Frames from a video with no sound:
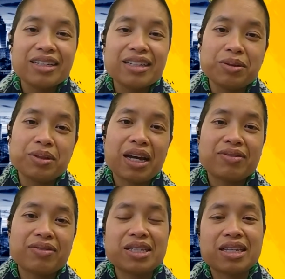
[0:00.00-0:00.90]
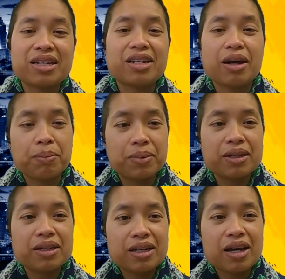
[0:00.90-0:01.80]
You would have to set it up
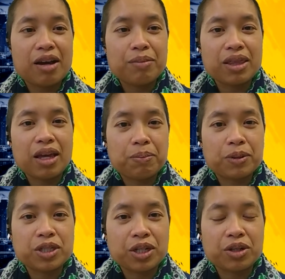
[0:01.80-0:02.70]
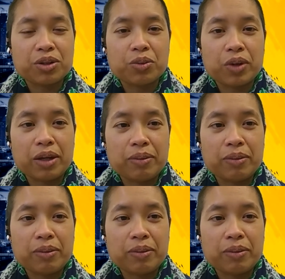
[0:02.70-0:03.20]
in that particular way.